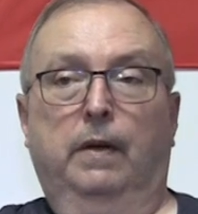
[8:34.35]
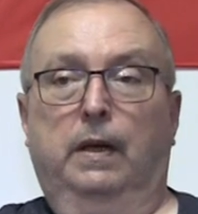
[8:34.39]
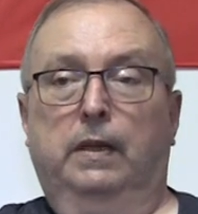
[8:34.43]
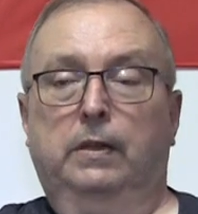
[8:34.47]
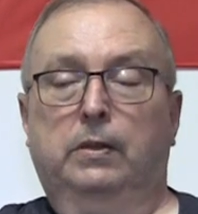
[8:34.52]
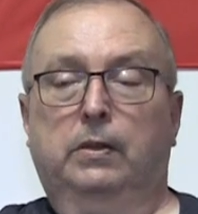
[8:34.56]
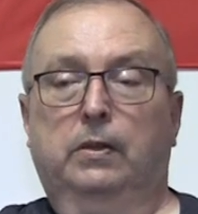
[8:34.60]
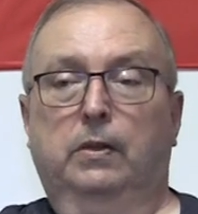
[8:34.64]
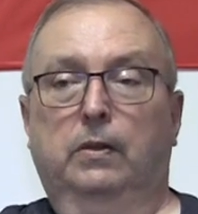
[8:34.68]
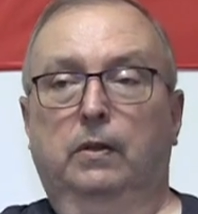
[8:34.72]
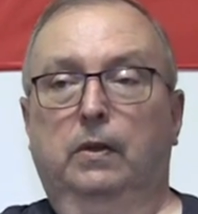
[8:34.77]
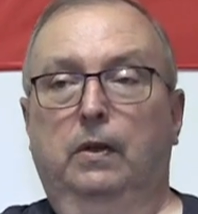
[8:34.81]
I
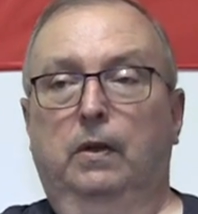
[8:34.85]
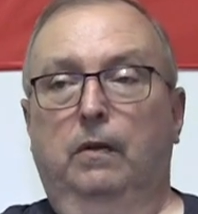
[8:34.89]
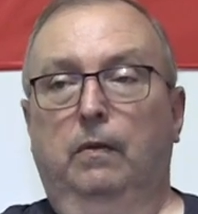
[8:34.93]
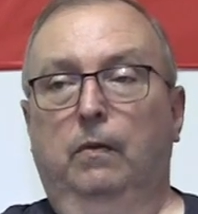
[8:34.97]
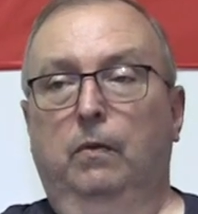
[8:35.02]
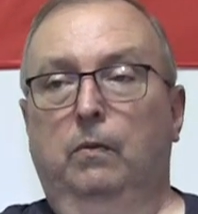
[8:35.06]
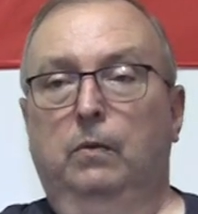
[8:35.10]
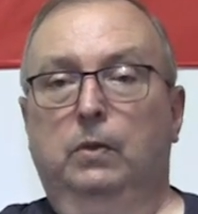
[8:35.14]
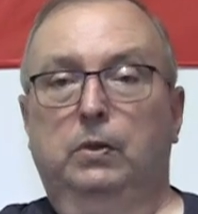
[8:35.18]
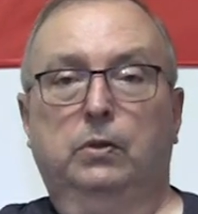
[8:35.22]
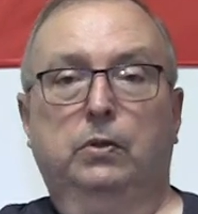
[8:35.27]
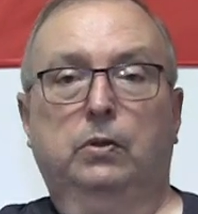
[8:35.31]
still get
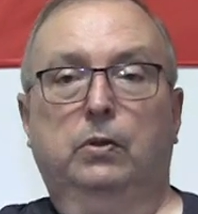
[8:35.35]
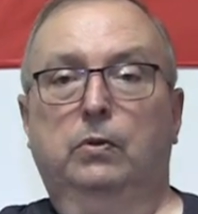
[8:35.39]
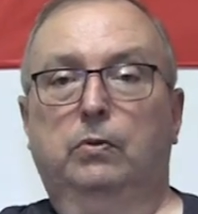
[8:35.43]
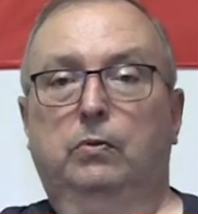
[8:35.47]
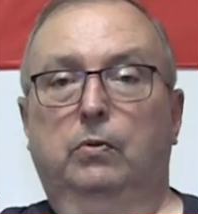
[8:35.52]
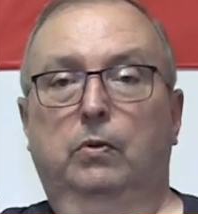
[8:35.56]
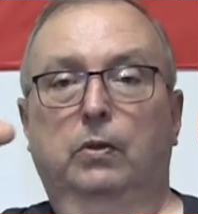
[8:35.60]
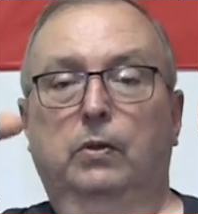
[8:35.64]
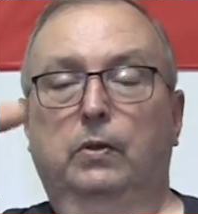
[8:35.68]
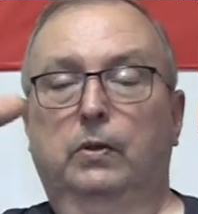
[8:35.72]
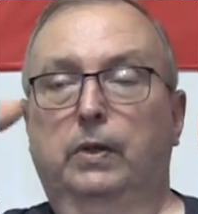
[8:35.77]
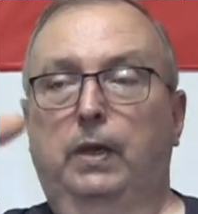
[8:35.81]
them. What's the
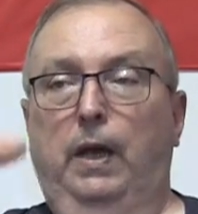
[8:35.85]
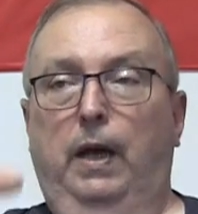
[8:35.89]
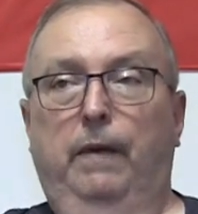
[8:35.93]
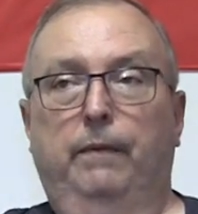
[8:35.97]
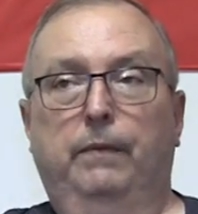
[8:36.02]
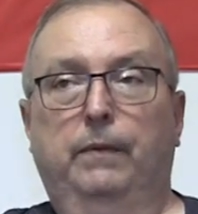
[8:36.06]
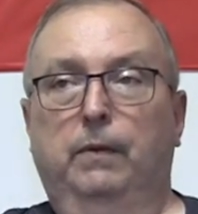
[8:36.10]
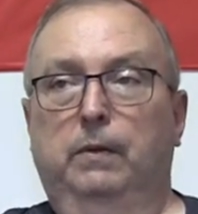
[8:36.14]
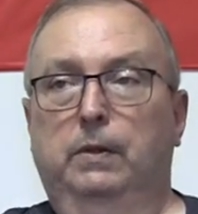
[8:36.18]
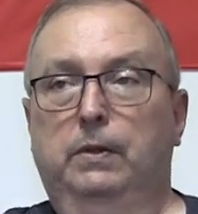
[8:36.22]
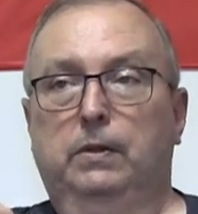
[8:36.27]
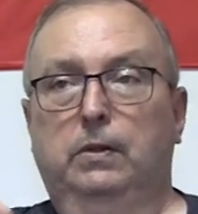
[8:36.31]
drill
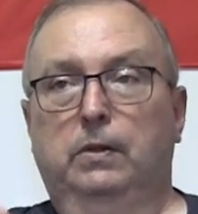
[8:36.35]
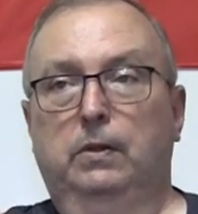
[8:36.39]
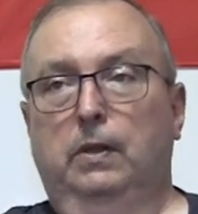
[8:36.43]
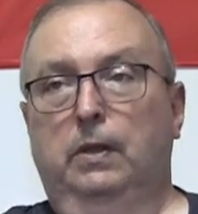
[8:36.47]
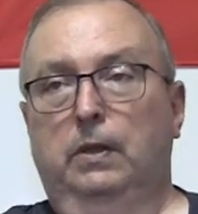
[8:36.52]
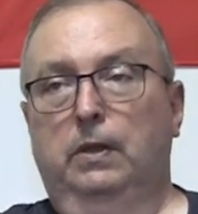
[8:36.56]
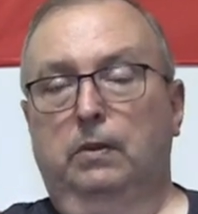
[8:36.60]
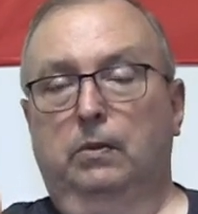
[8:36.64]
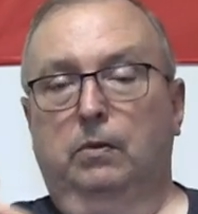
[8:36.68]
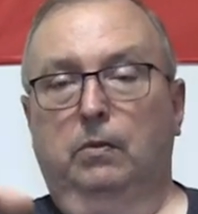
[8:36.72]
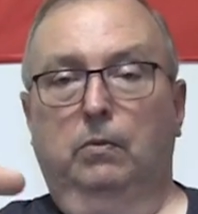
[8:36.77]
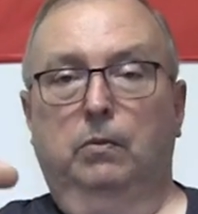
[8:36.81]
depth? What's
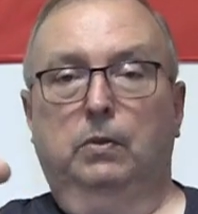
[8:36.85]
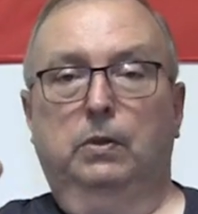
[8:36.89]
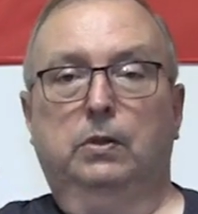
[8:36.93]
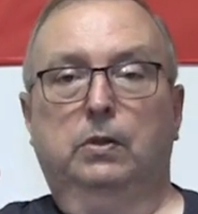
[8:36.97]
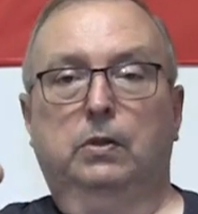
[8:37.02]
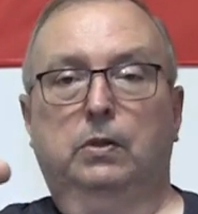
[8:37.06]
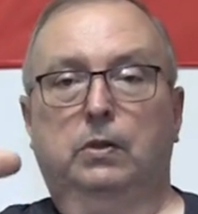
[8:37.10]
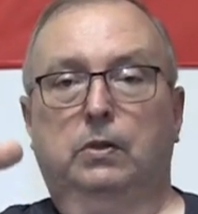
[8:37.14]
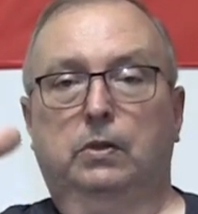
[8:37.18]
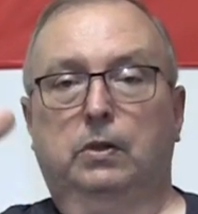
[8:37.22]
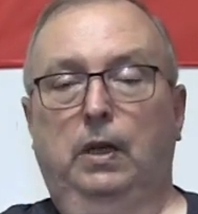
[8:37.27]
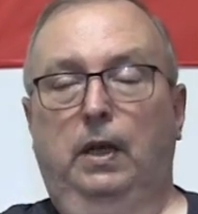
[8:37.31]
this?
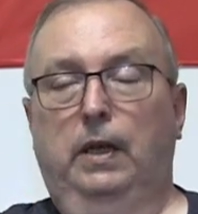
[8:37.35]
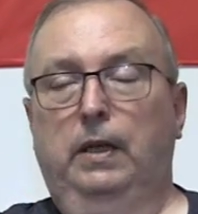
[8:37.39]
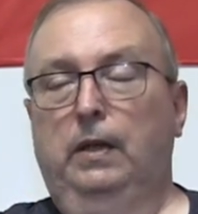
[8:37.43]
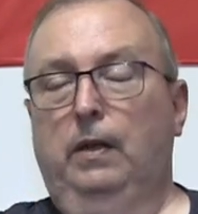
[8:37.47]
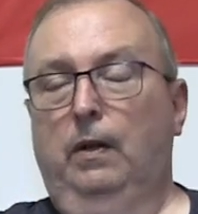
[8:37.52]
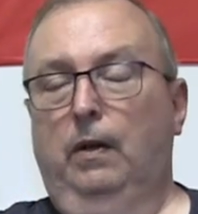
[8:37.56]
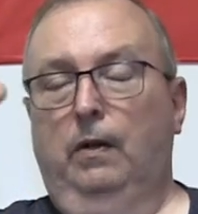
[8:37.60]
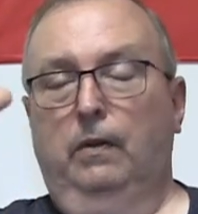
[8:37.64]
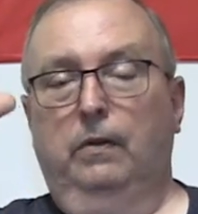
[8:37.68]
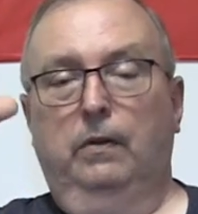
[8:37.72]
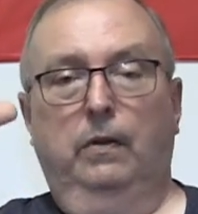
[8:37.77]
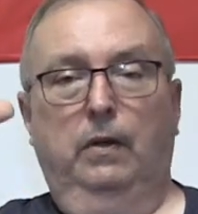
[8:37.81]
What's the size?
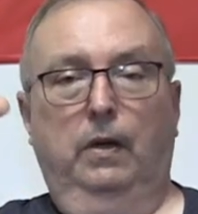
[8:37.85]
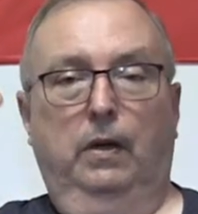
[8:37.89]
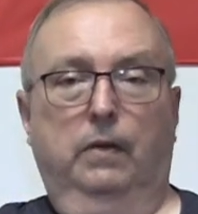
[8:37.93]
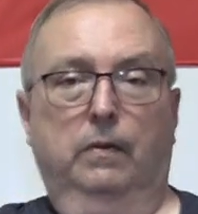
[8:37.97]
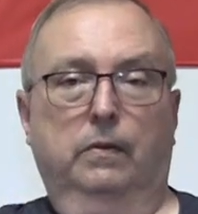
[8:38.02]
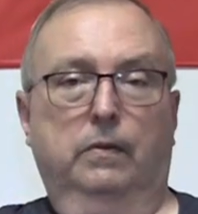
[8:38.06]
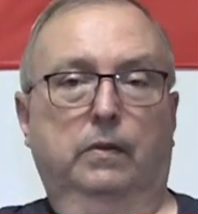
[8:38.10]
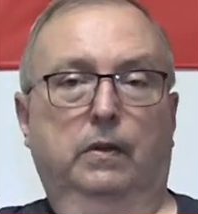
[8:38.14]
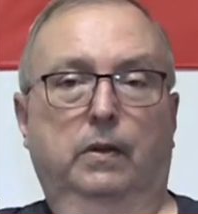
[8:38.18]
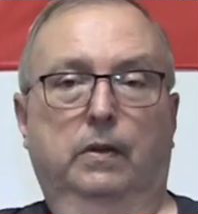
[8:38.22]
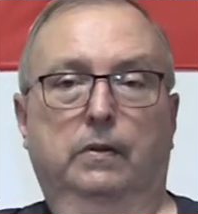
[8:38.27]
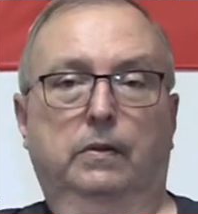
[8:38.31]
Yeah,
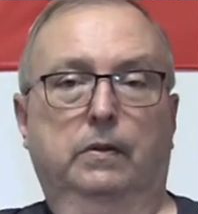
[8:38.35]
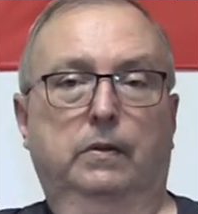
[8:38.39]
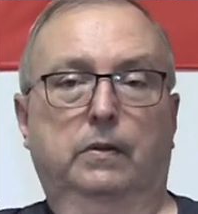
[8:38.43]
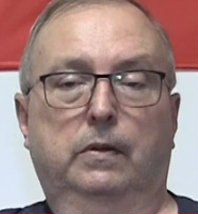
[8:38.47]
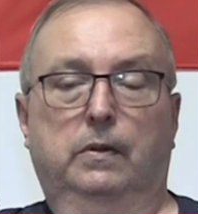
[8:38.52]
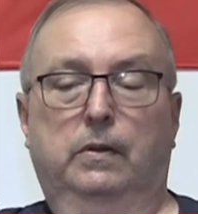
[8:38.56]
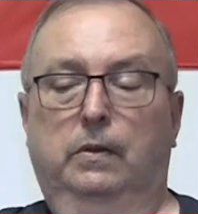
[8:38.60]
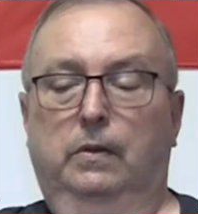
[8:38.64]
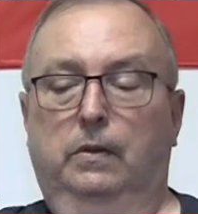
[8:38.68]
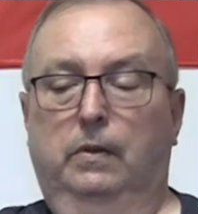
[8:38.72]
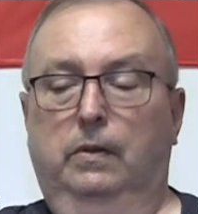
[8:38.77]
no, don't.